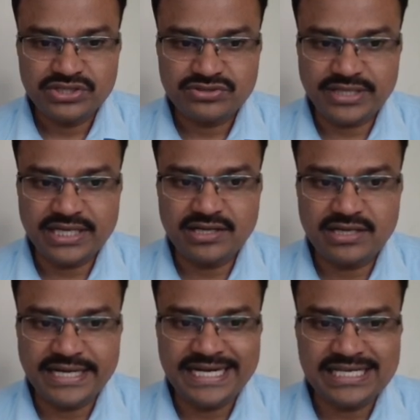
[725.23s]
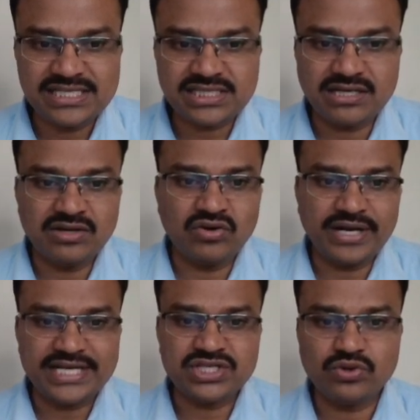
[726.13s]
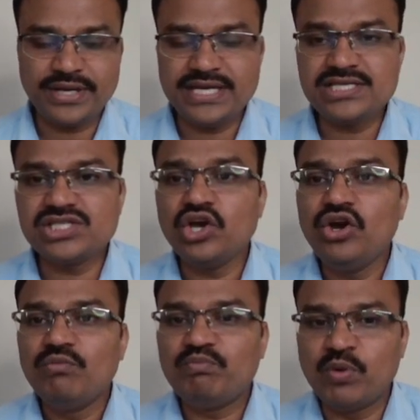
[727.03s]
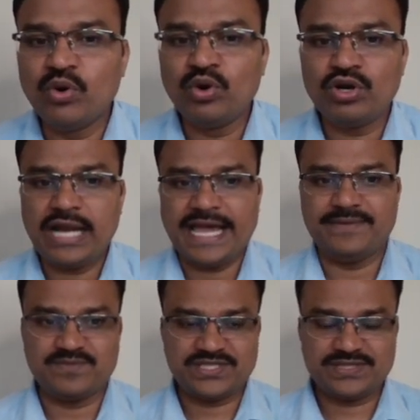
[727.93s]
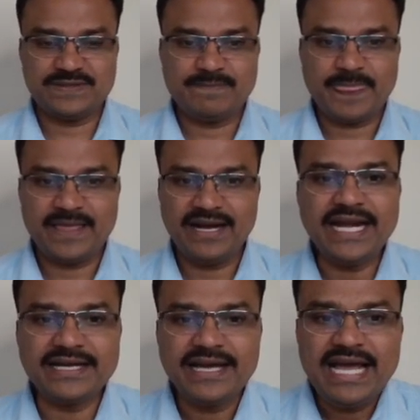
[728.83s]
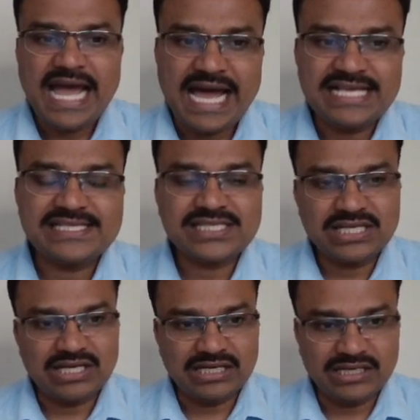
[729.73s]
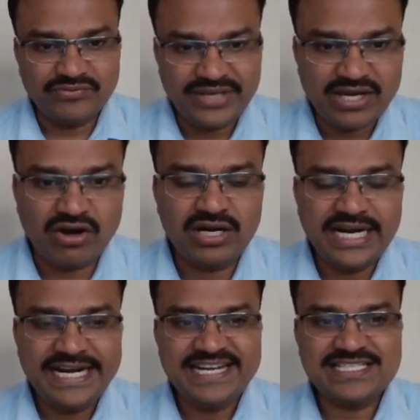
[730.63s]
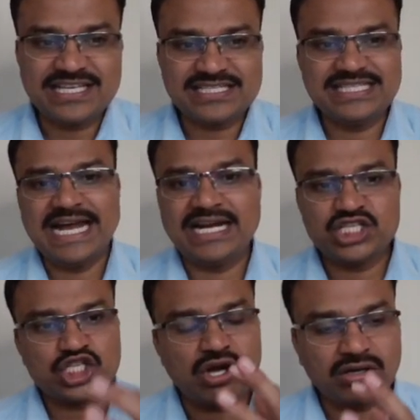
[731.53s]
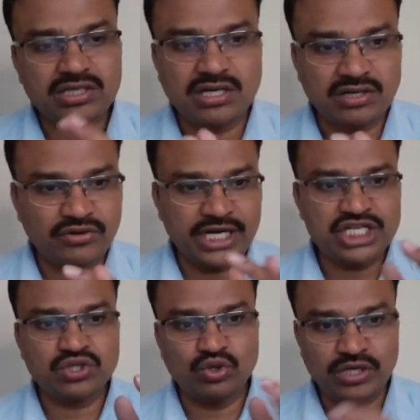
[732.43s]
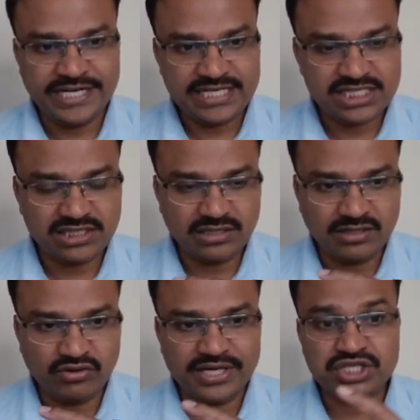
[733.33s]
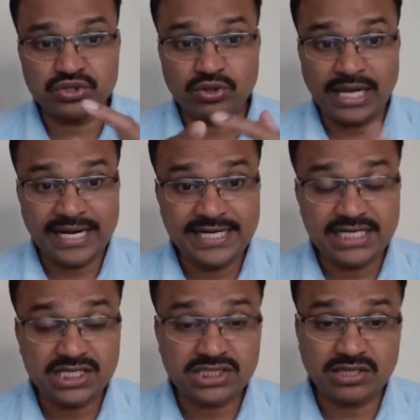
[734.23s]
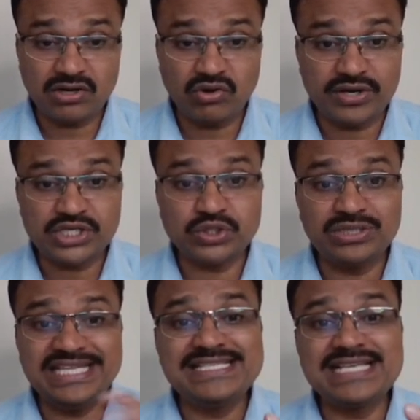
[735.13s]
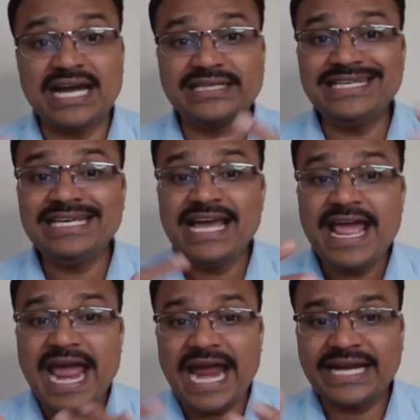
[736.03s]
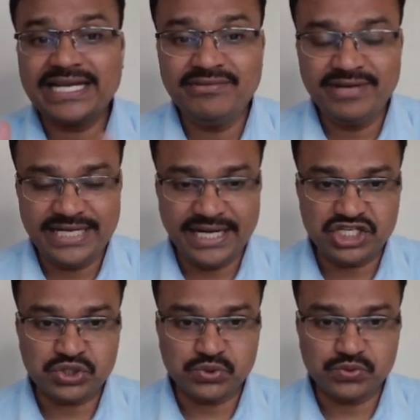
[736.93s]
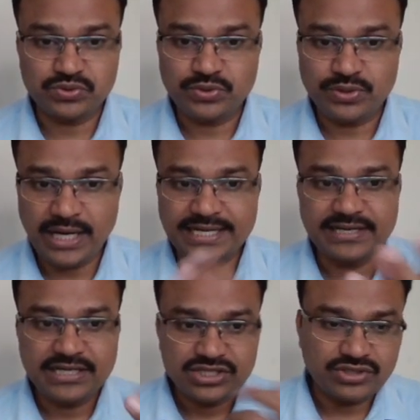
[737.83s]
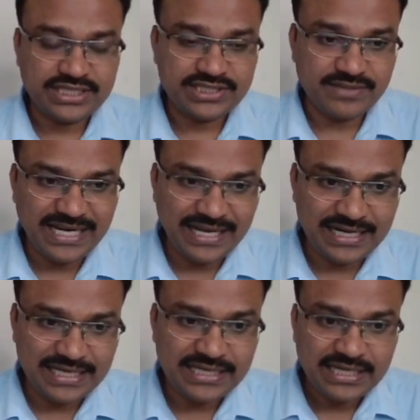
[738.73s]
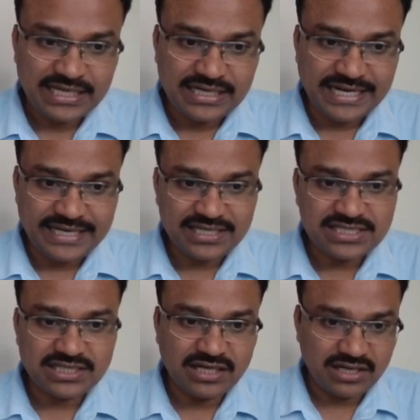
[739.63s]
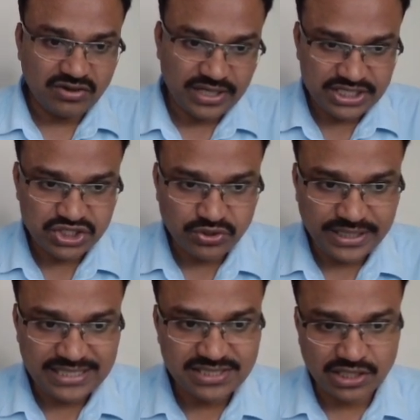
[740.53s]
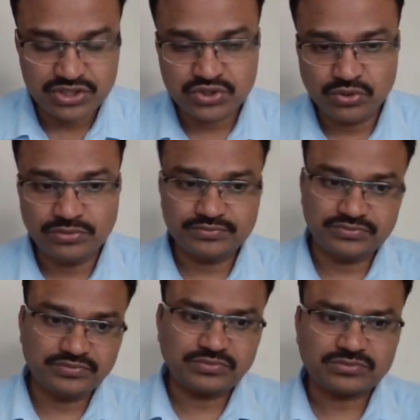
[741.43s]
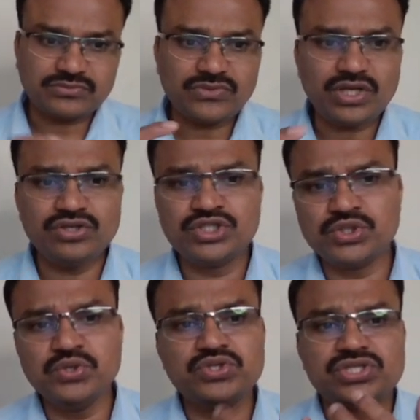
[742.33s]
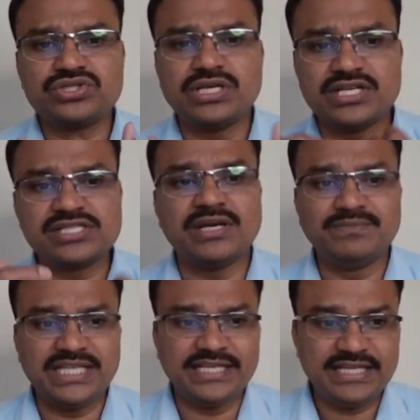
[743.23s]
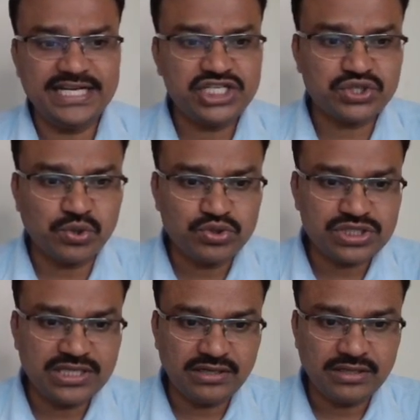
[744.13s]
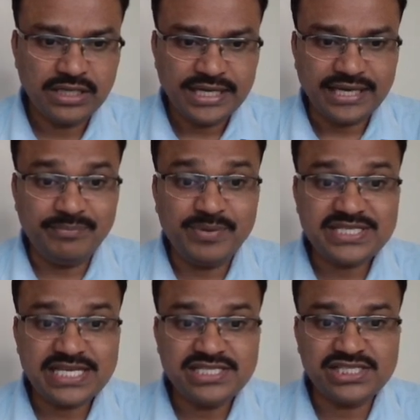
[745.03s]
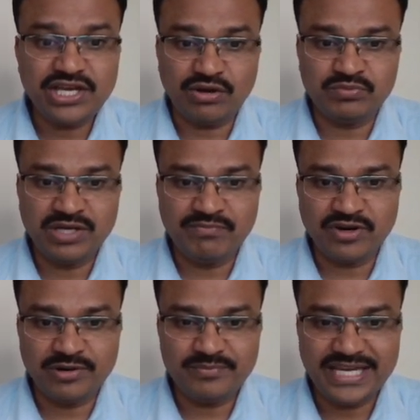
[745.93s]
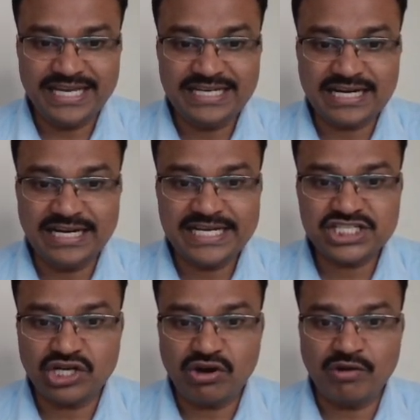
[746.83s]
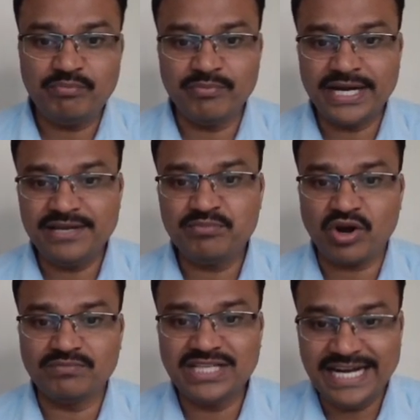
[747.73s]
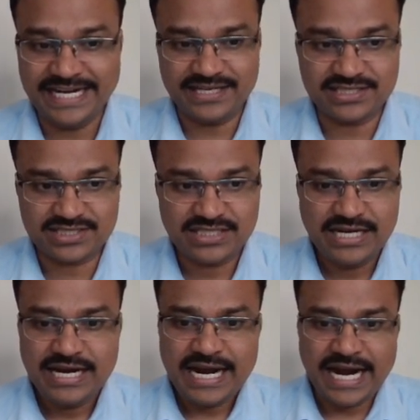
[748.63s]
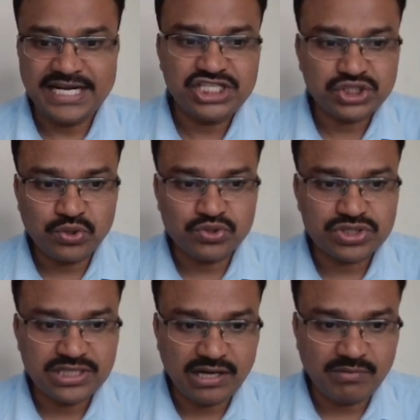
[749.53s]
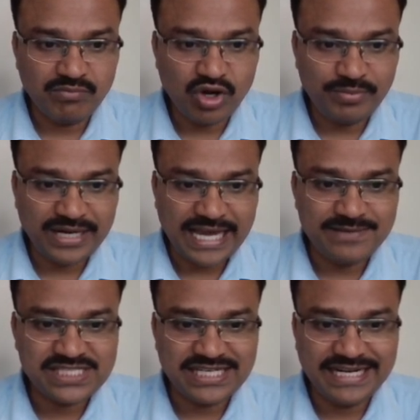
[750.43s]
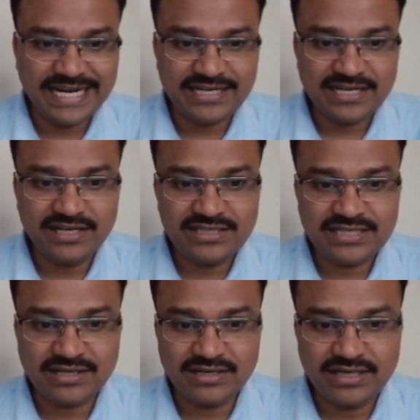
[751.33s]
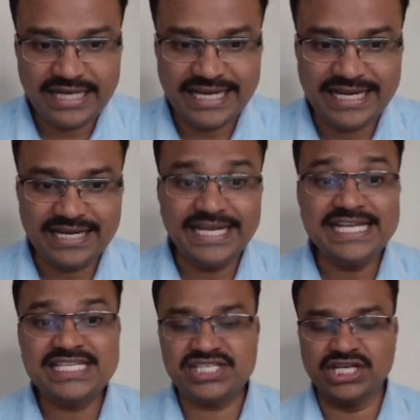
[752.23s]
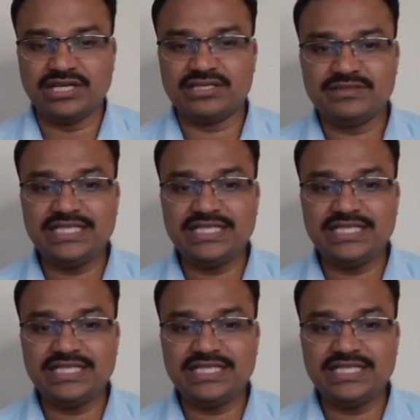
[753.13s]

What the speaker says: So here debtors turnover ratio is 4 times, right? As we already discussed that stock turnover ratio, debtors turnover ratio, creditors turnover ratio, these are the activity ratio, right? So similarly, debtors turnover ratio is also shows something. It shows the efficiency of the firm in collection of money from the debtors and shows the number of times debtor turn each year.